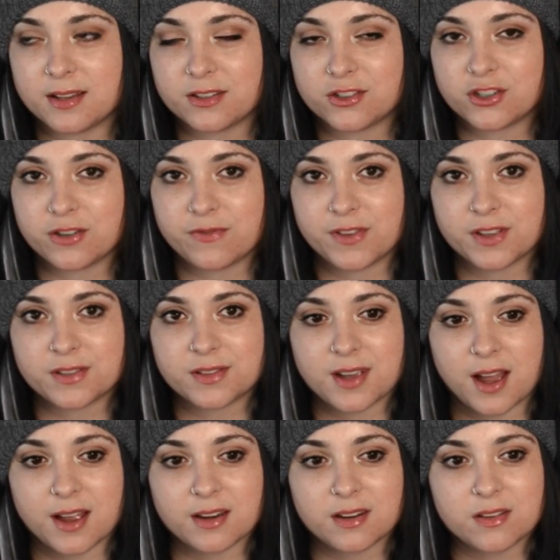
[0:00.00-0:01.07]
and she feels
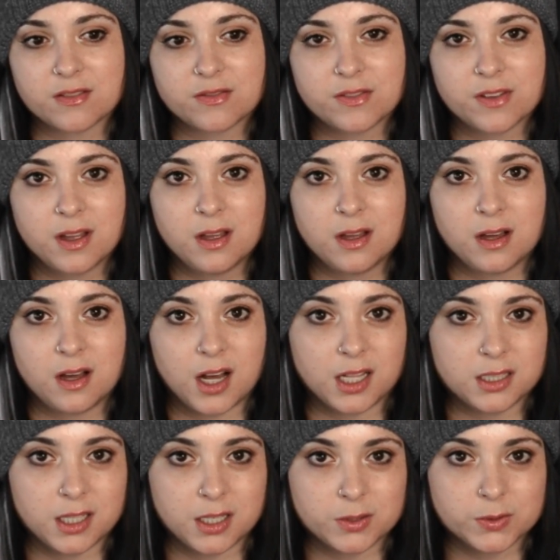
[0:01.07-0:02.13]
kind of
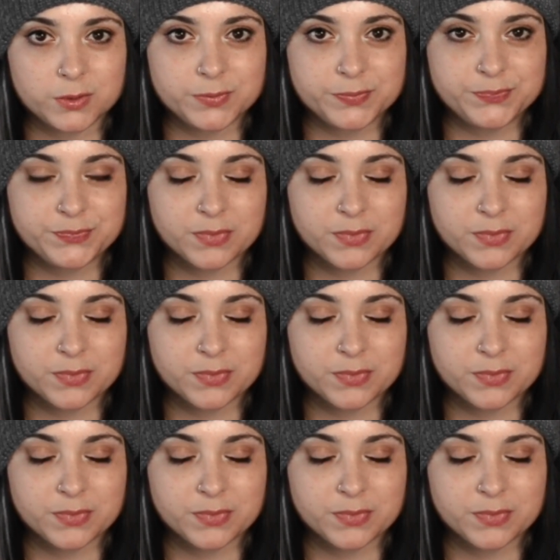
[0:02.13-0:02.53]
alone.